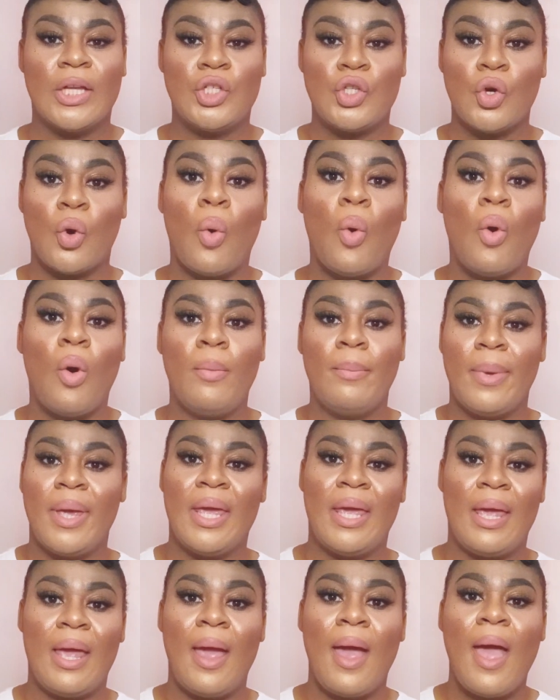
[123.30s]
taught
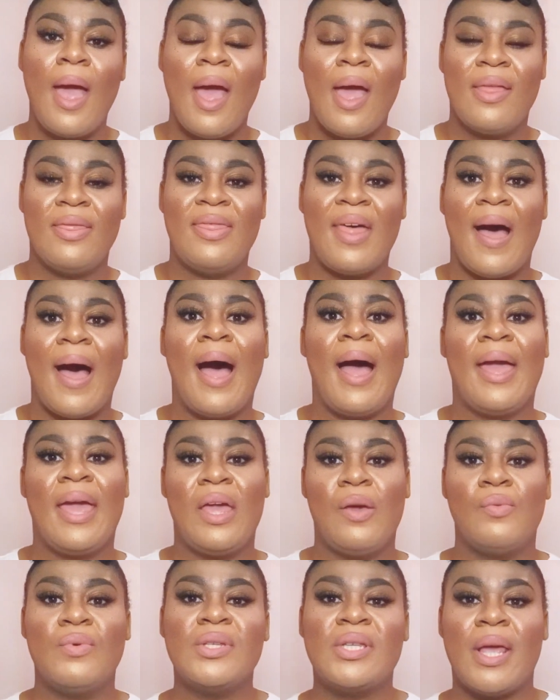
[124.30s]
me that
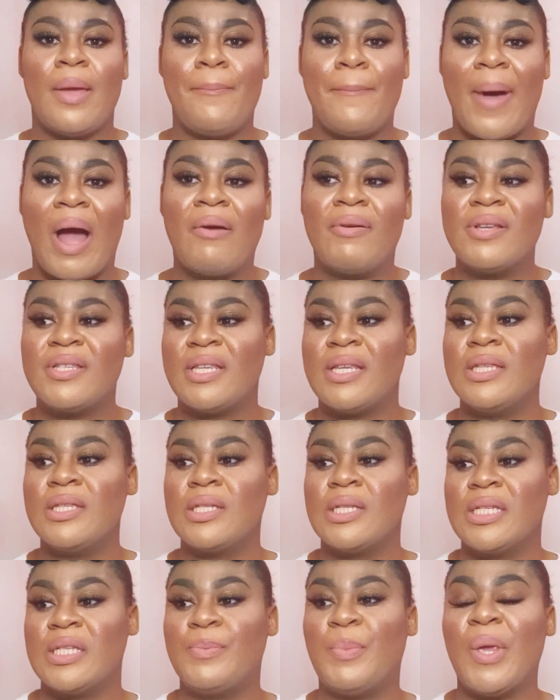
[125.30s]
it was embarrassing
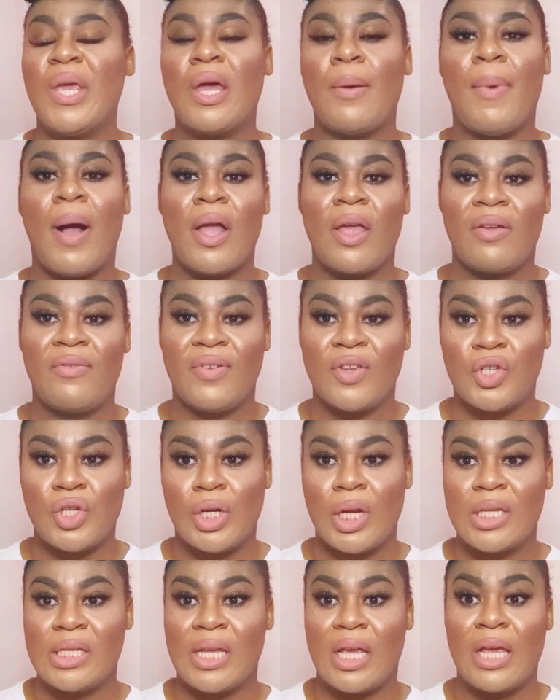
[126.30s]
to speak about your
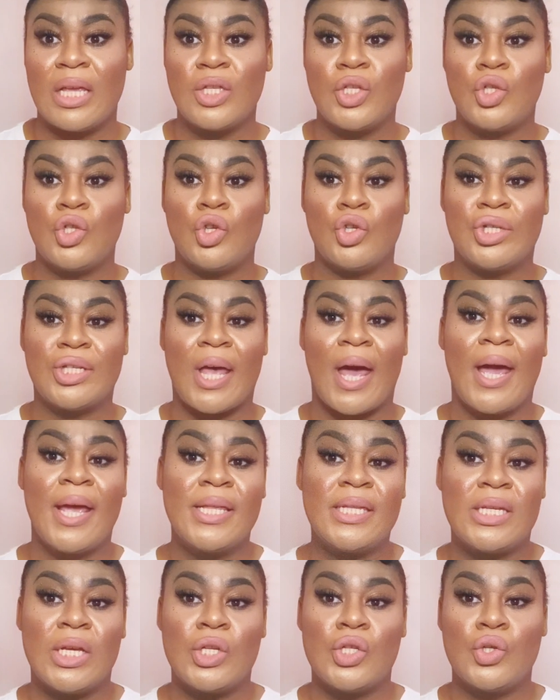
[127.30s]
virginity.
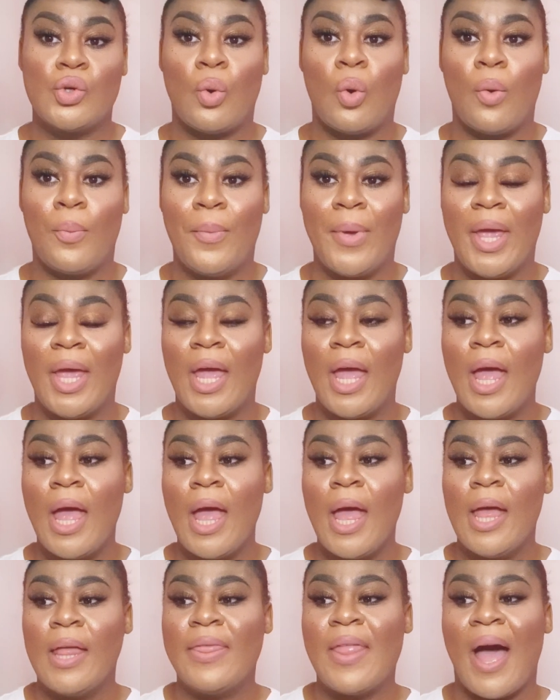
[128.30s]
Society taught me
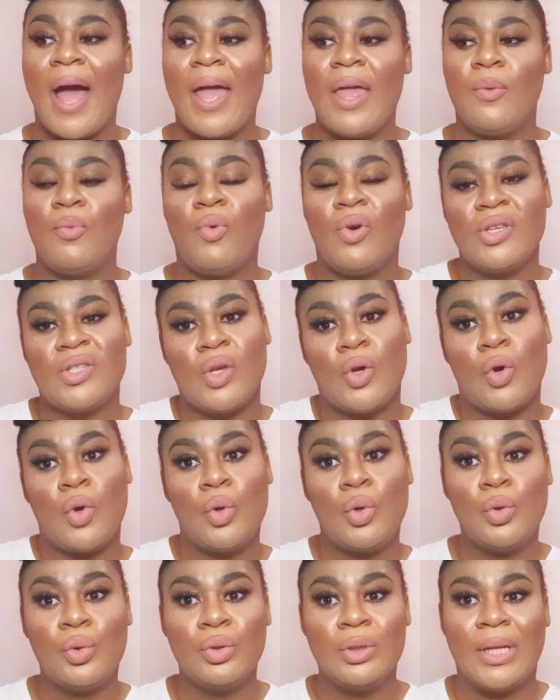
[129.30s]
that it wasn't
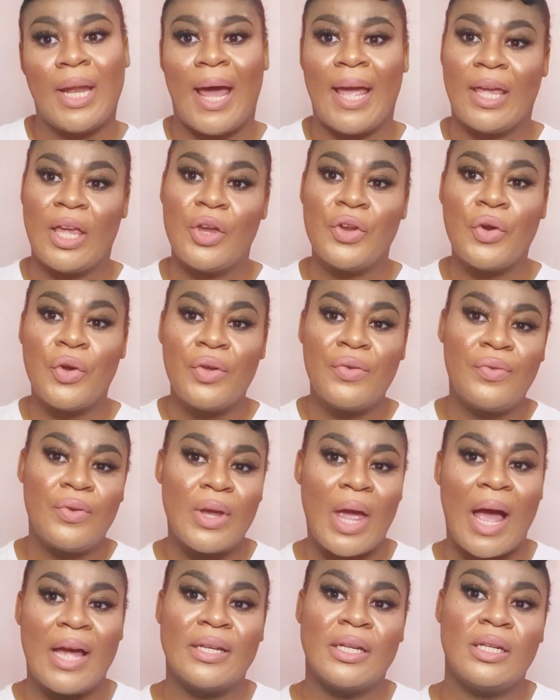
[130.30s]
cool. If
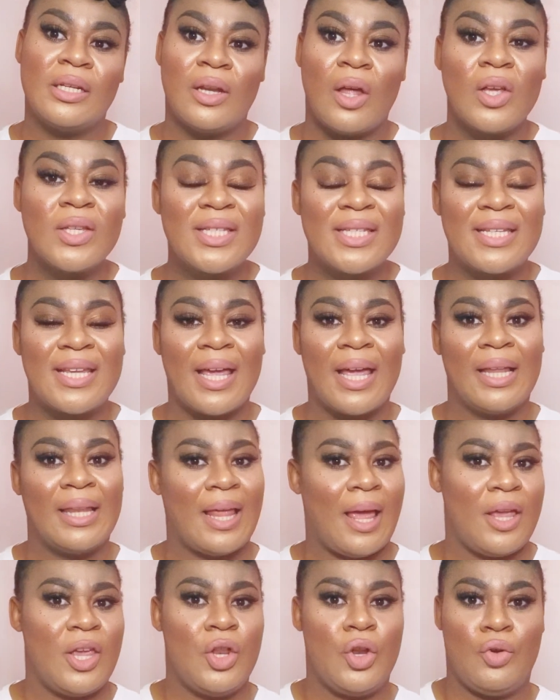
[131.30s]
you hadn't lost it,
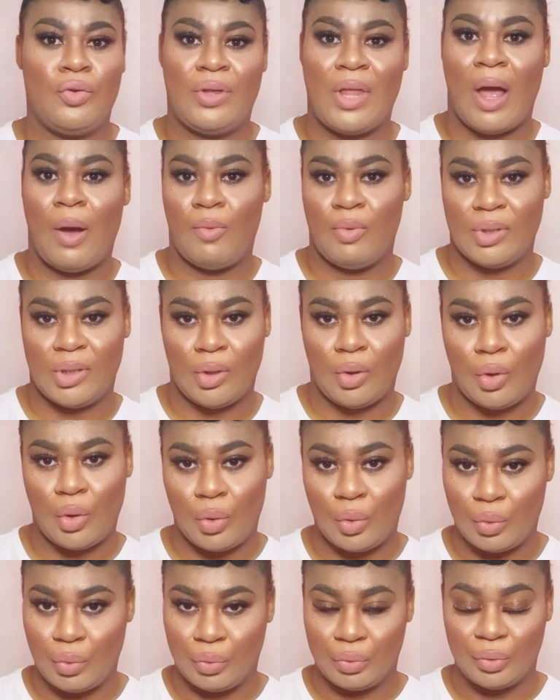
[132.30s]
that wasn't
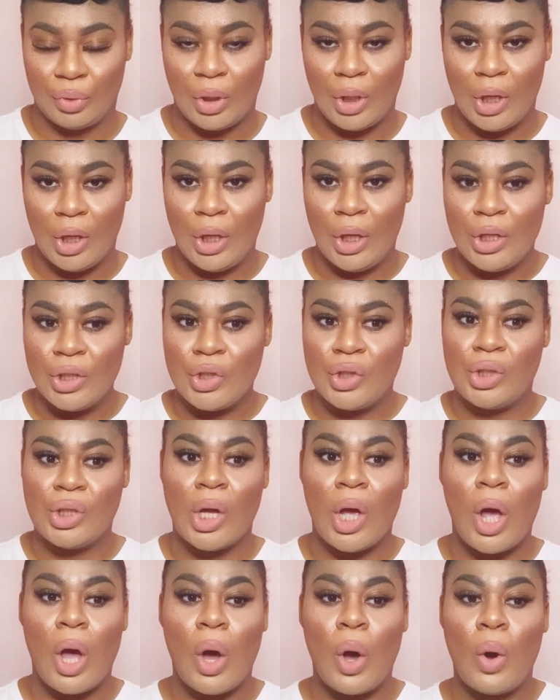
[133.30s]
cool.
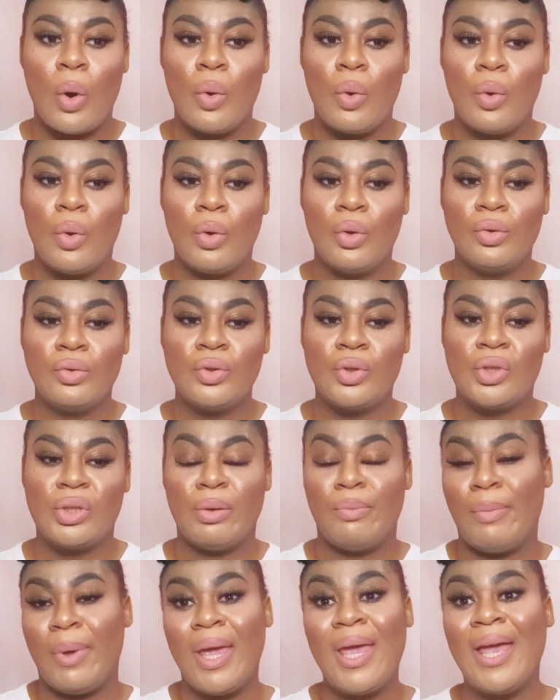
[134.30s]
So
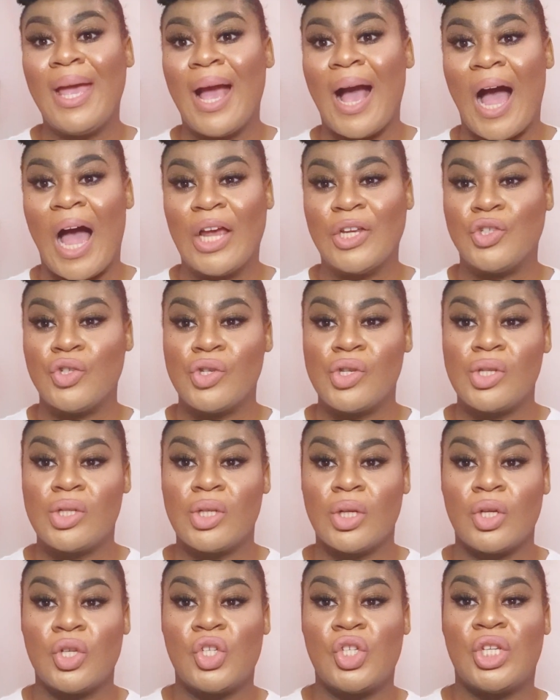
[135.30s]
to me, I
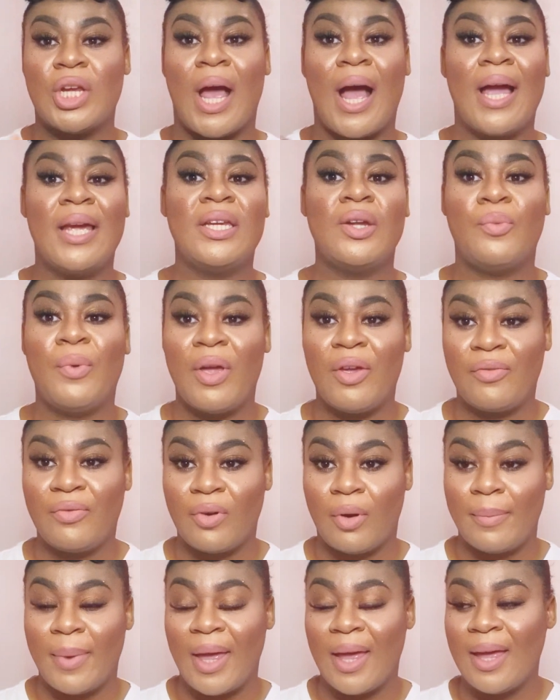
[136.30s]
just shied away
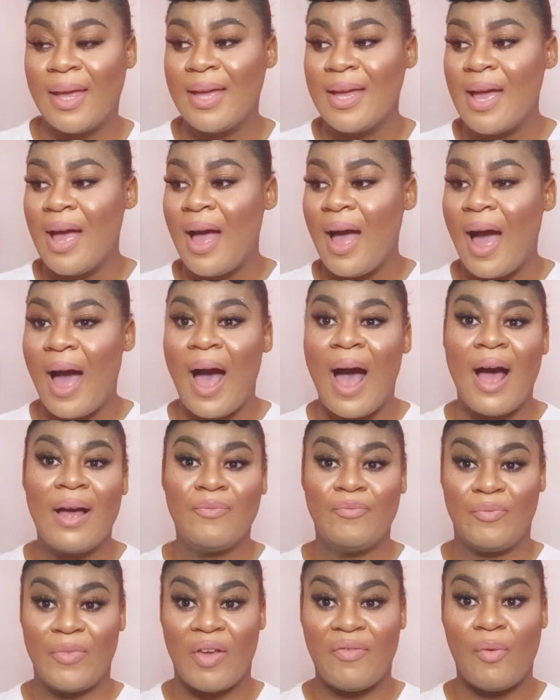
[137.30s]
from it.
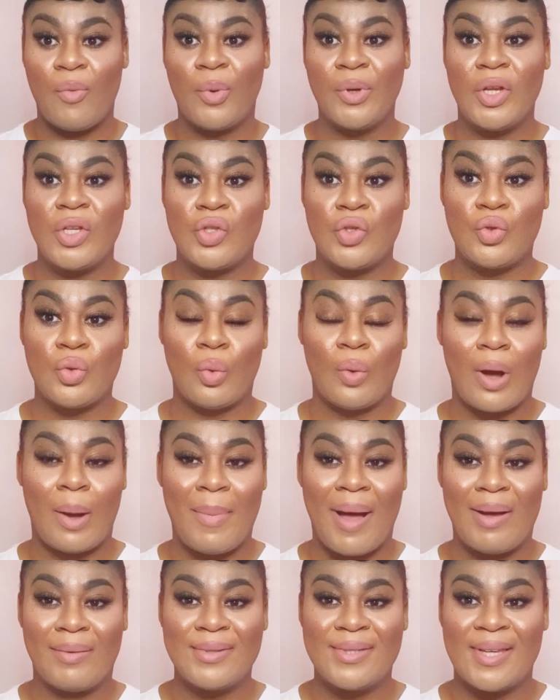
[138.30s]
Never wanted to talk
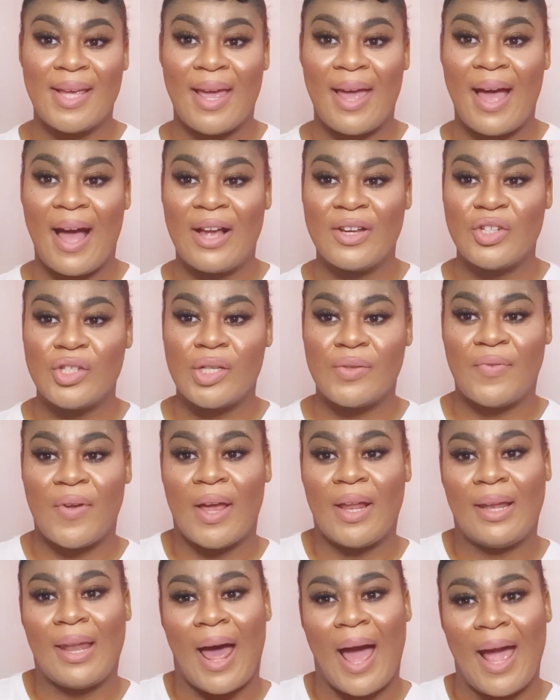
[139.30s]
about it. I just
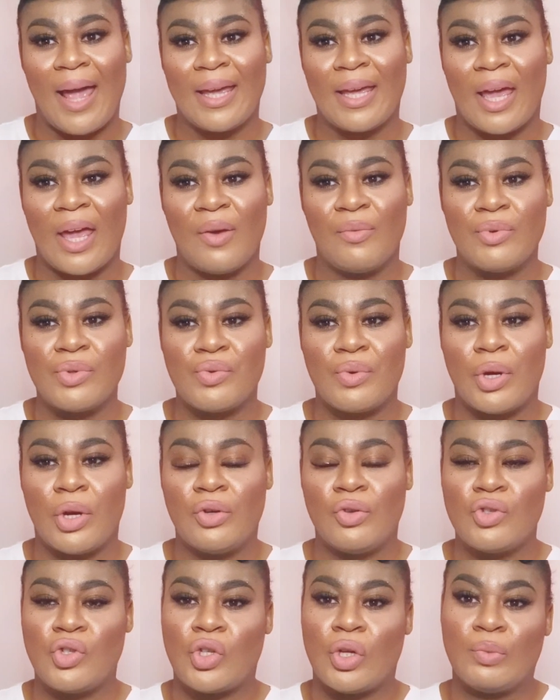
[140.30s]
felt like it was one of
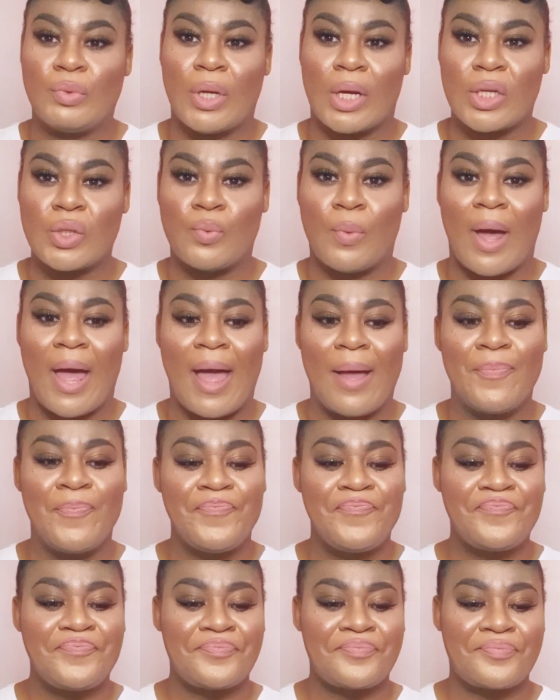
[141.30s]
those subjects
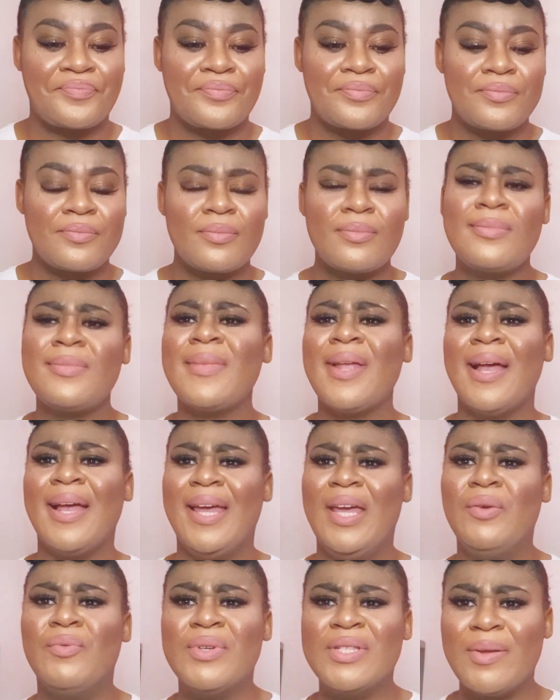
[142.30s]
where
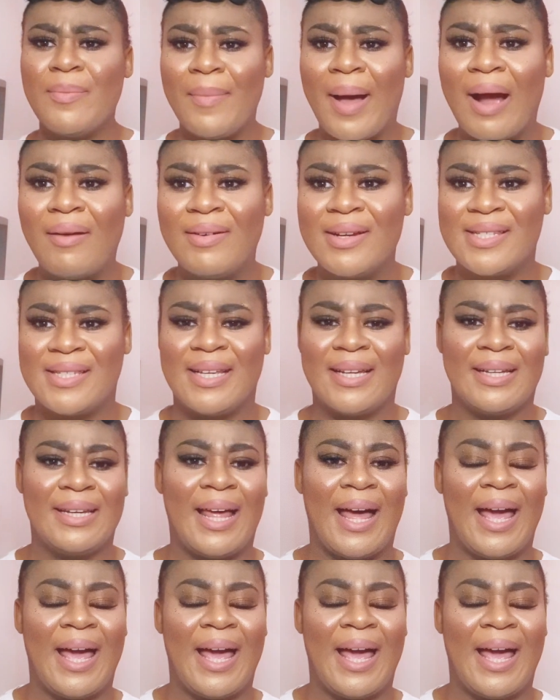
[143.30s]
it was embarrassing,